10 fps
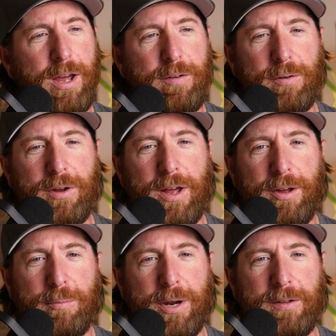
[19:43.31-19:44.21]
I forget.
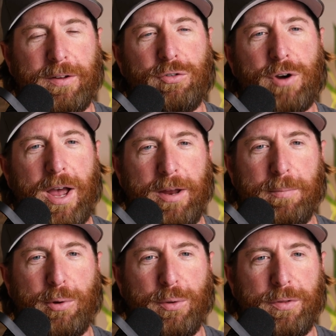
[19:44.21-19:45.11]
But I did try
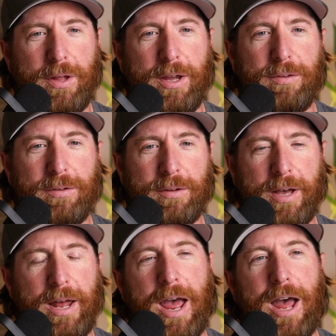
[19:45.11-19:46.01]
it both nights. I
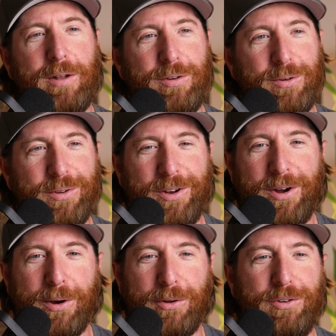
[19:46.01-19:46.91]
kind of had to.
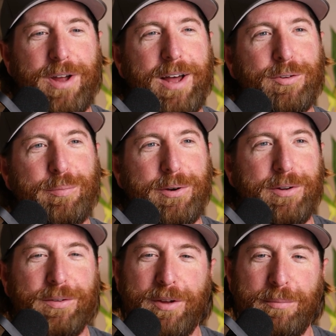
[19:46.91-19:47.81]
How could you not
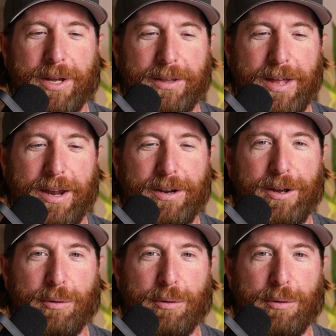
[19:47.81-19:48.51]
experience something like that?